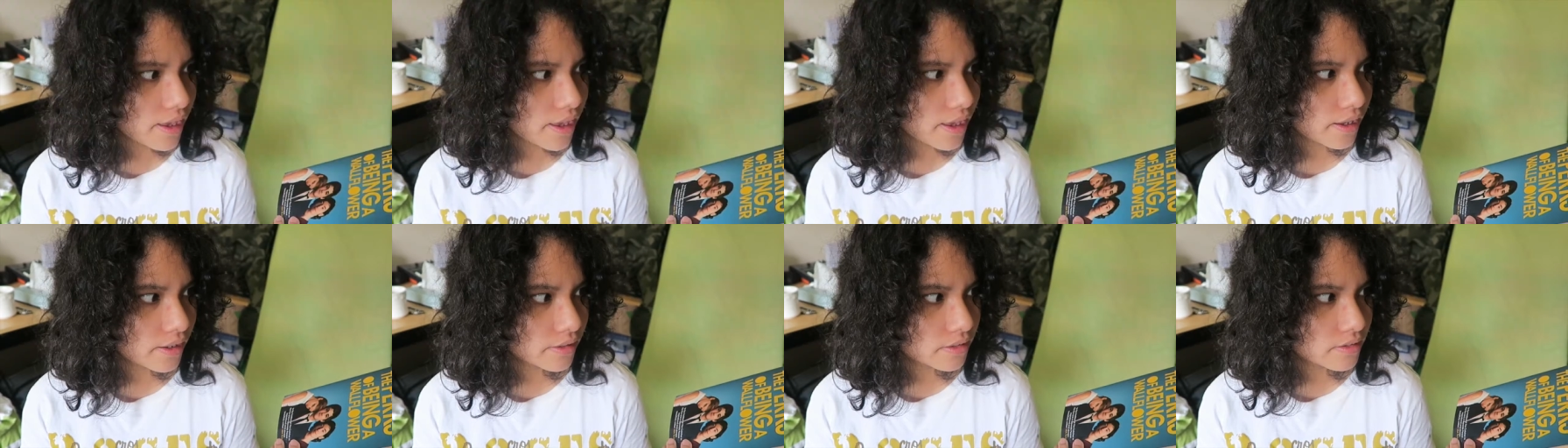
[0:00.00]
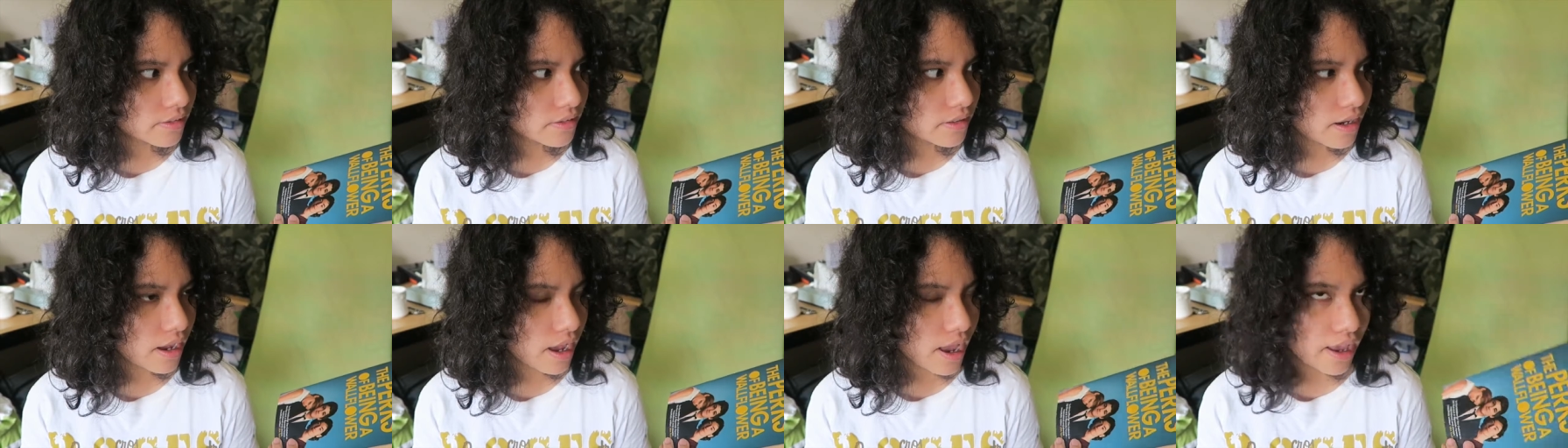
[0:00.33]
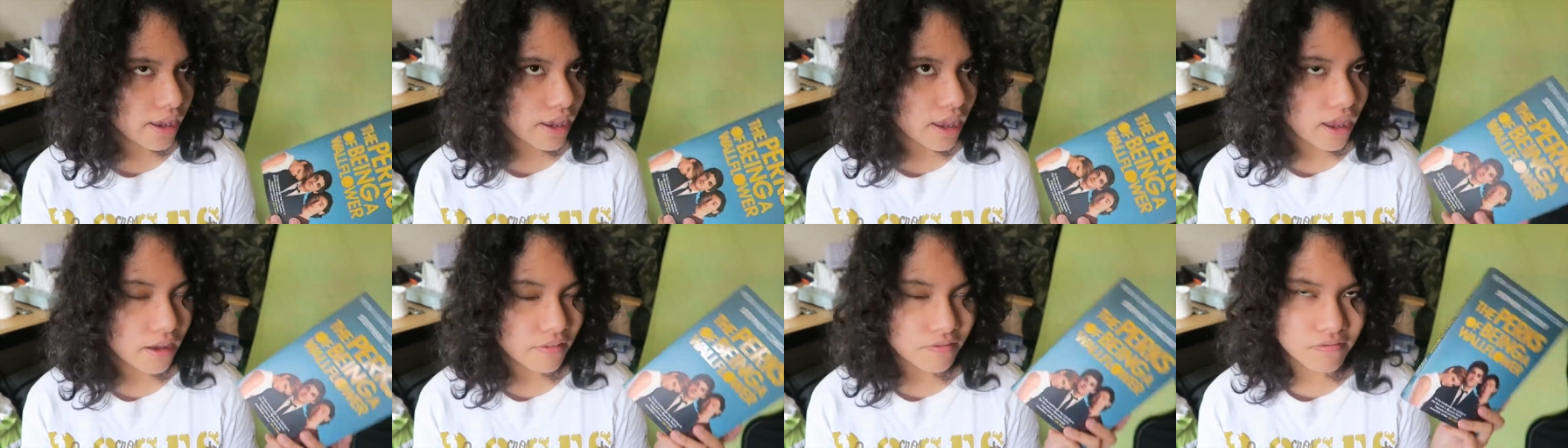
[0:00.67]
And
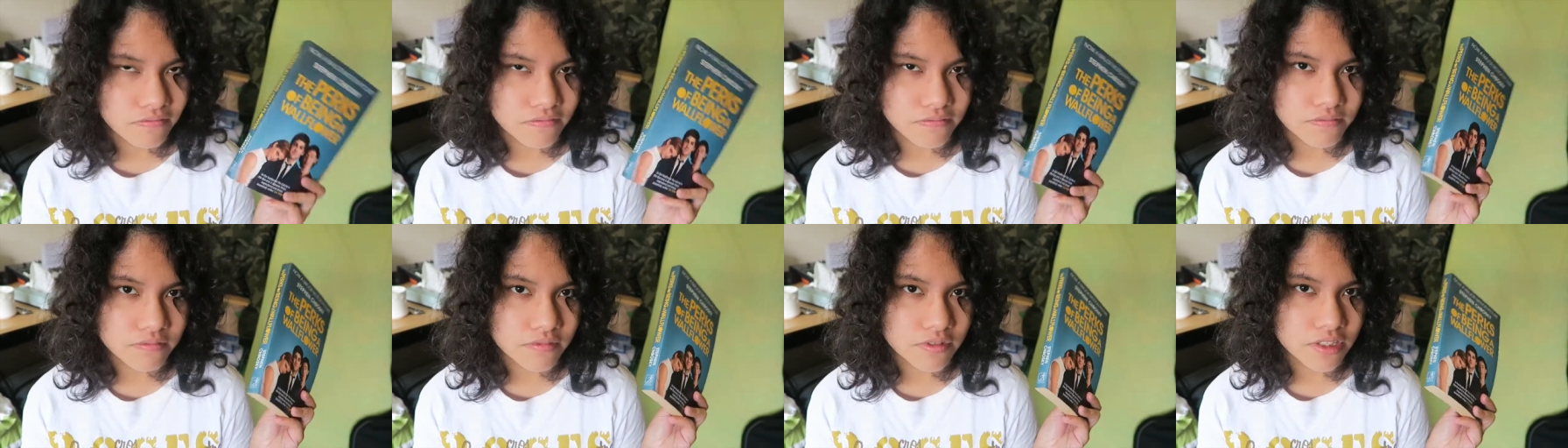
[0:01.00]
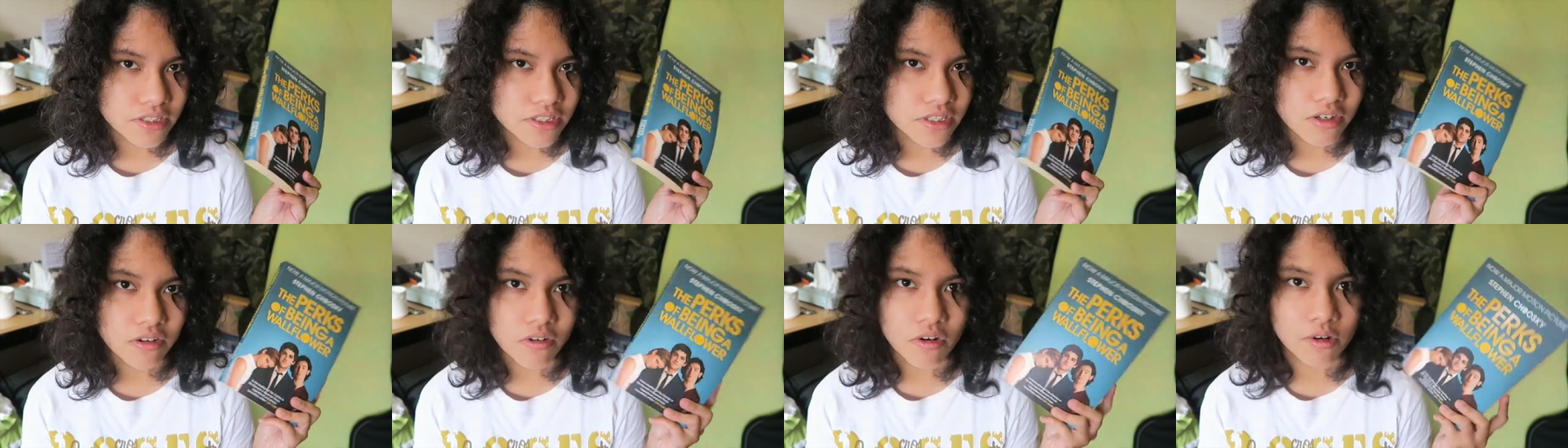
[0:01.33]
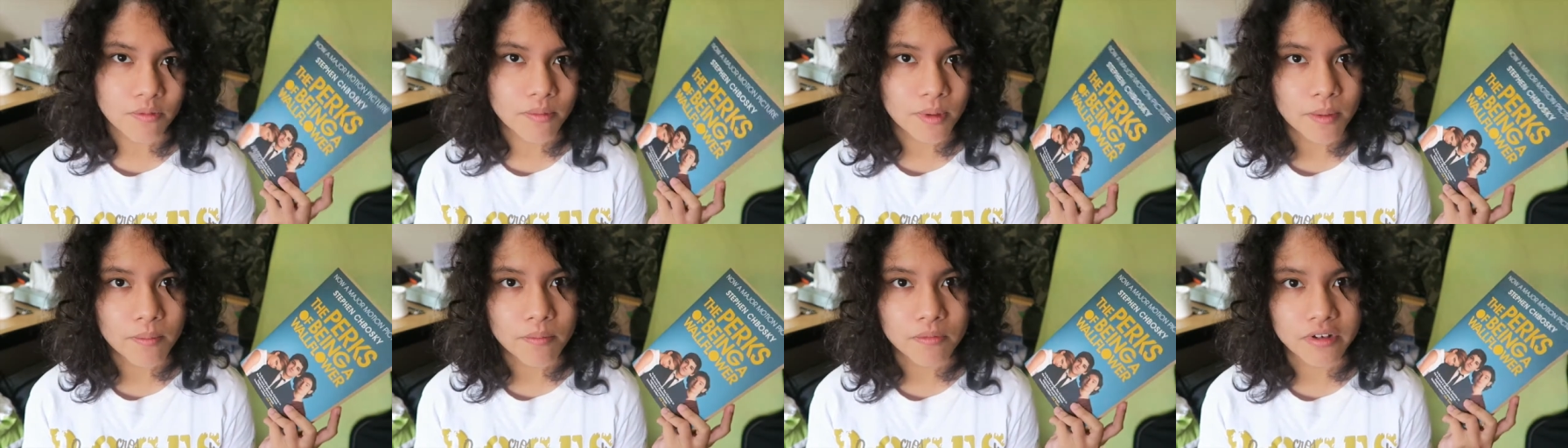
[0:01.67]
I have
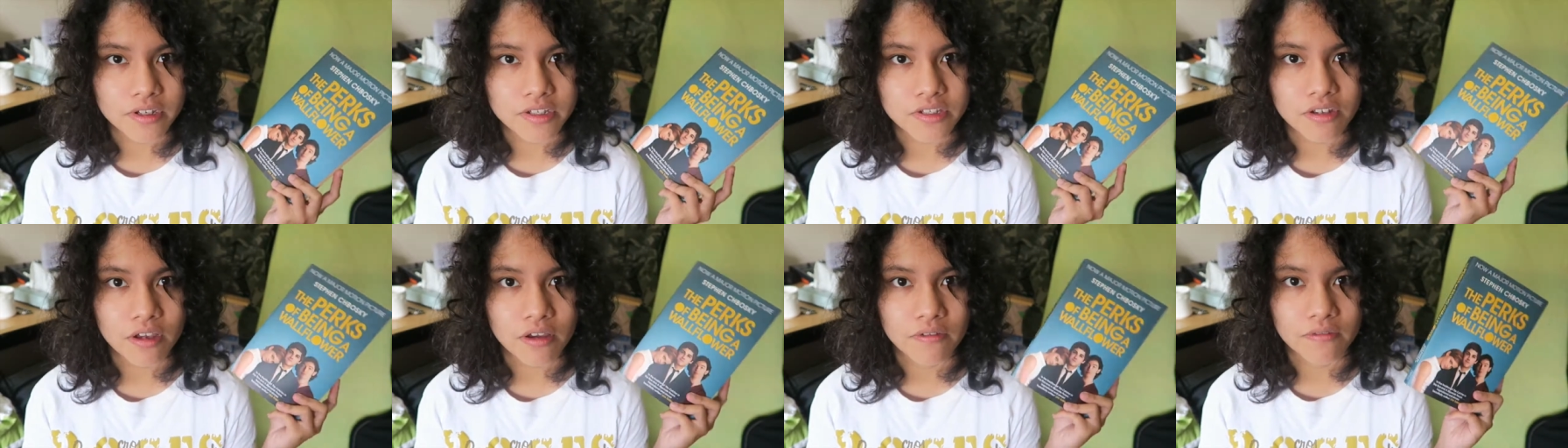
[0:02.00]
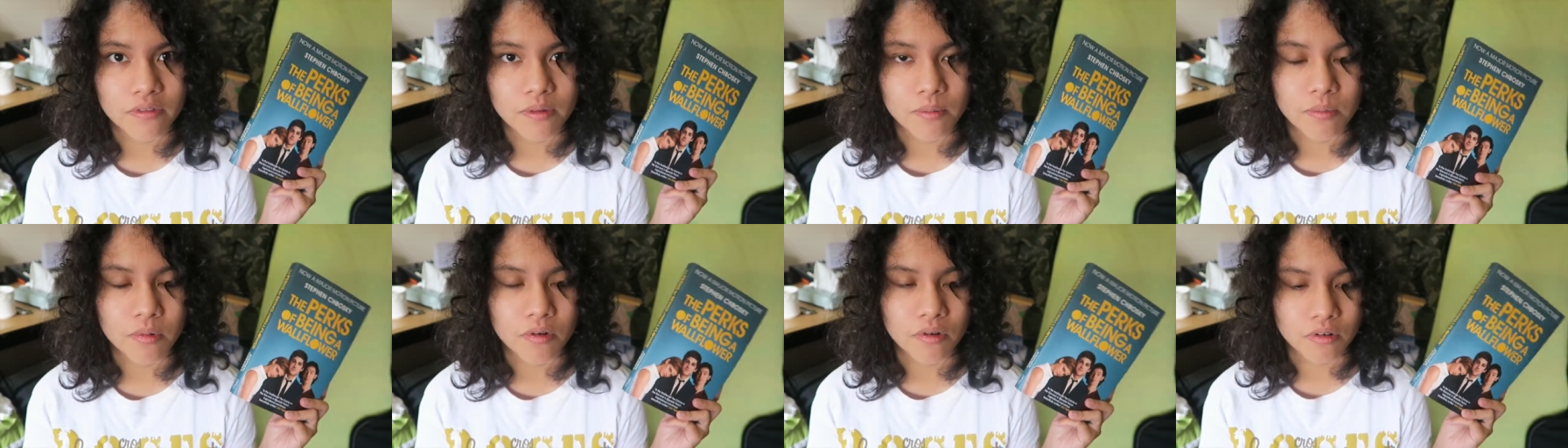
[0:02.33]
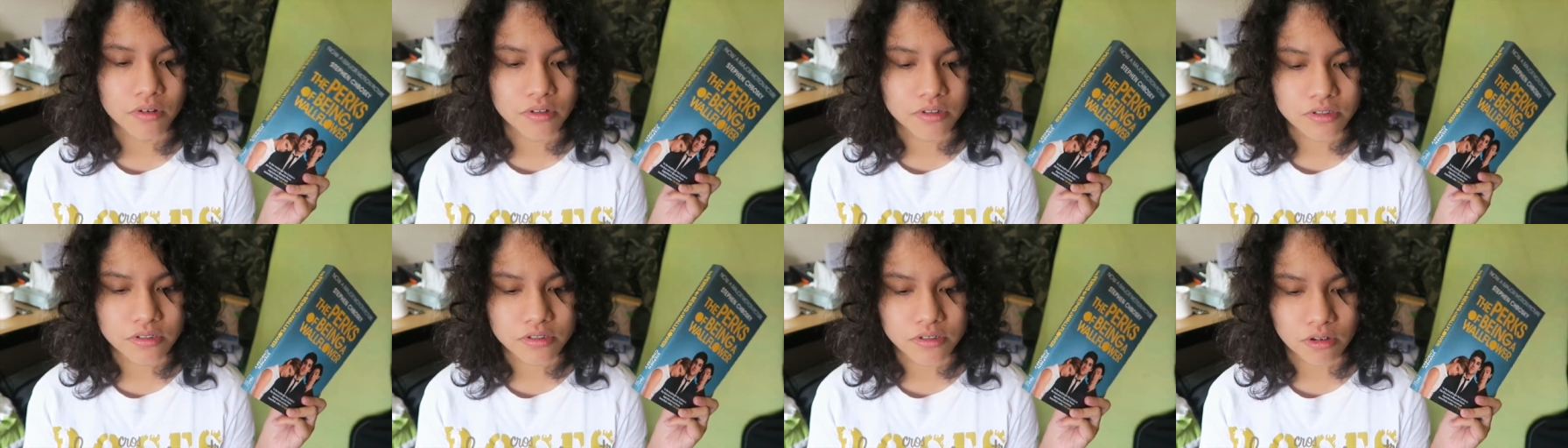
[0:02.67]
zero memories of the
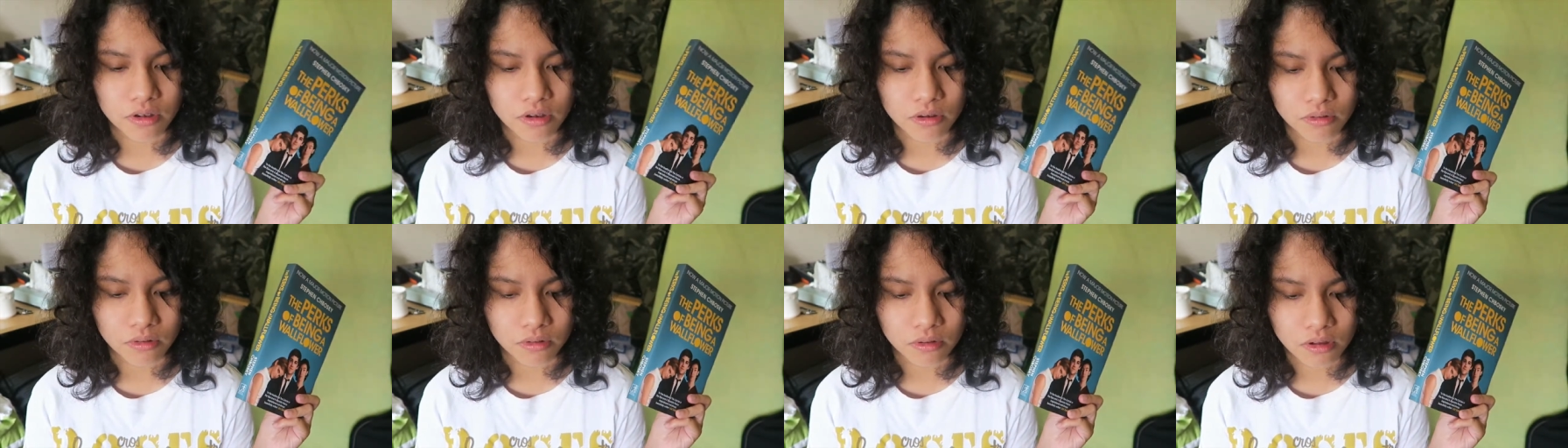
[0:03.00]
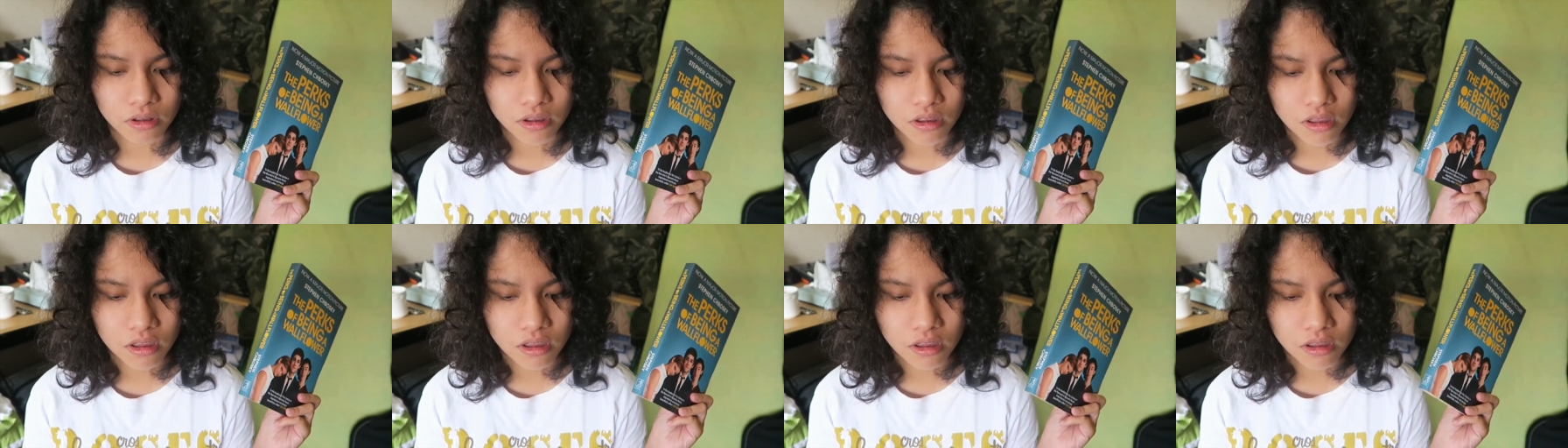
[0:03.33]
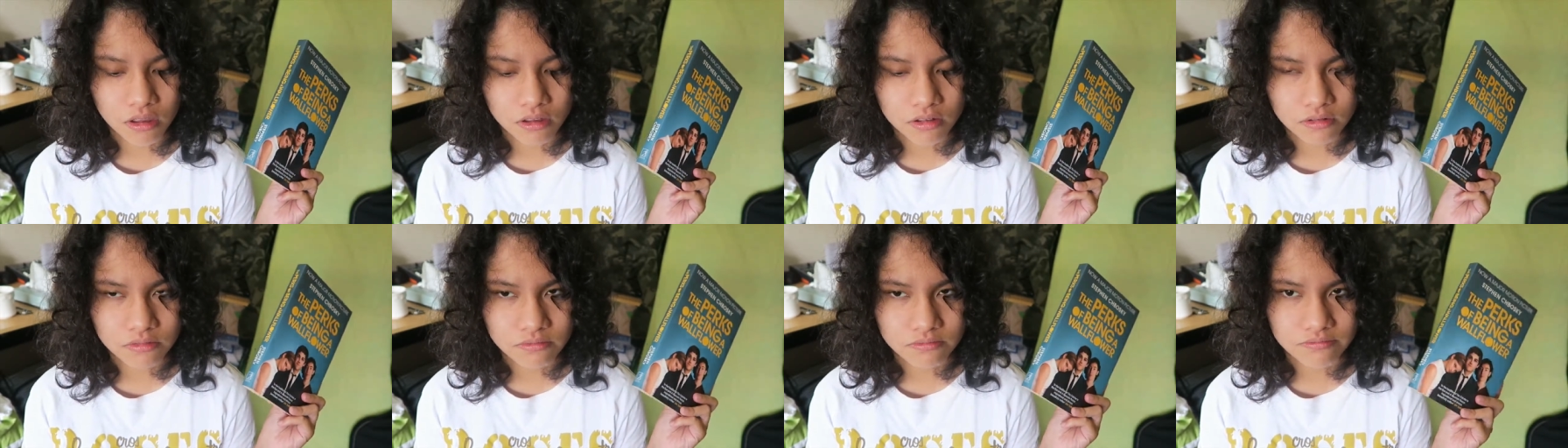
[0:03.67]
book, so
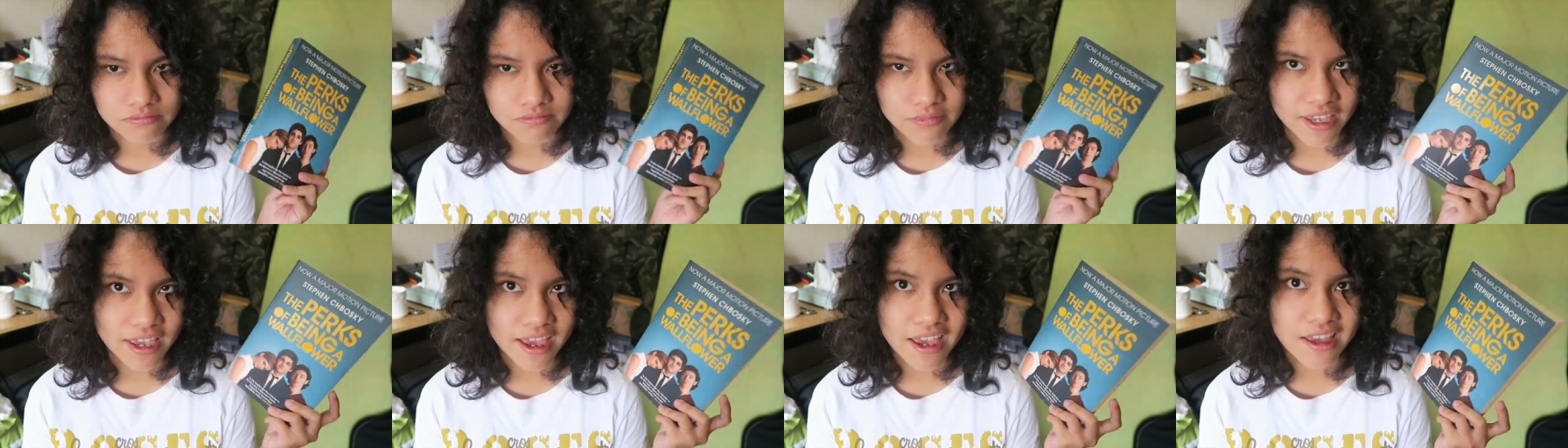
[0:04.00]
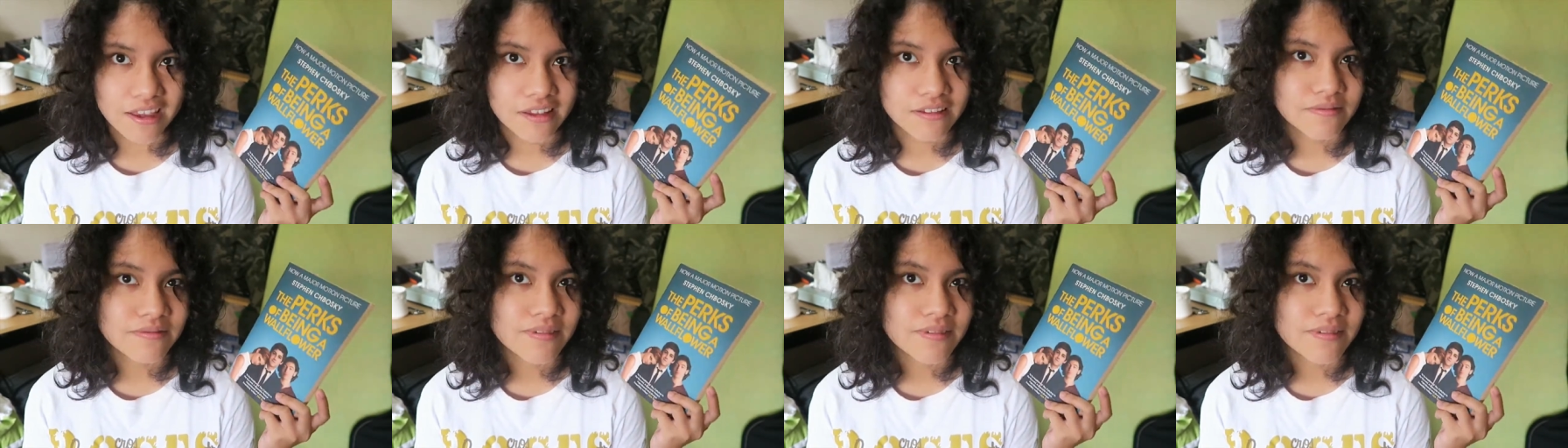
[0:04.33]
yeah,